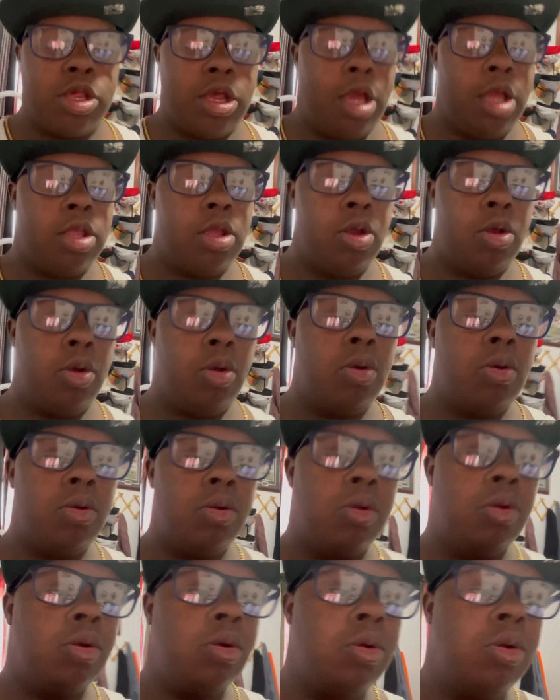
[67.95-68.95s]
channel
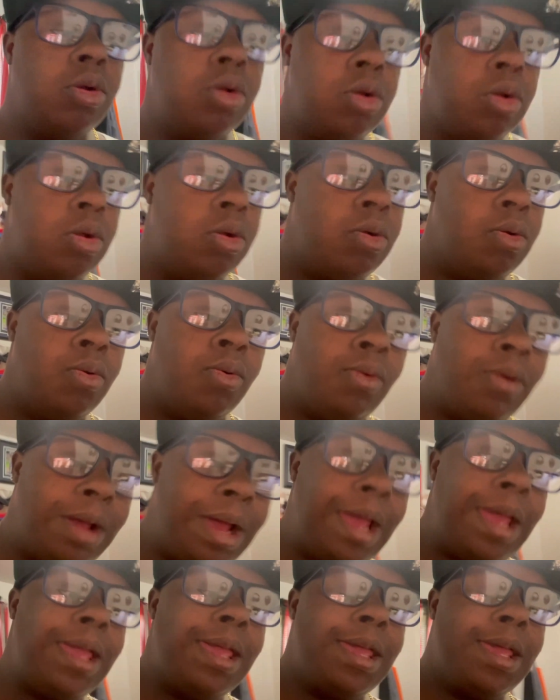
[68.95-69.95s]

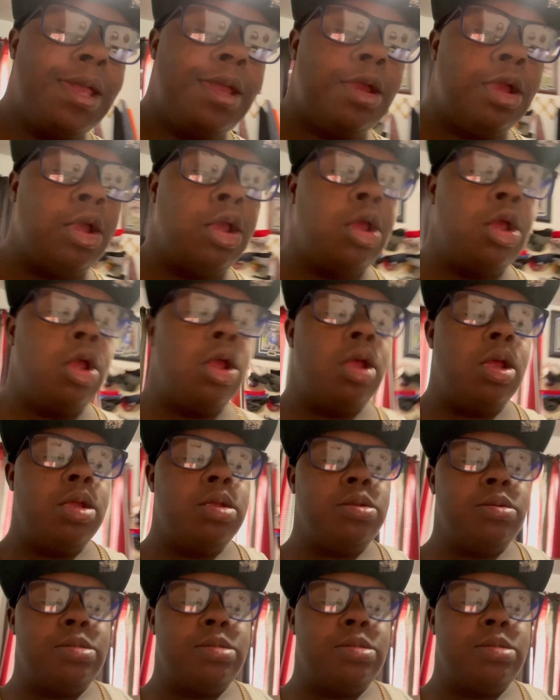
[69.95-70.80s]
right here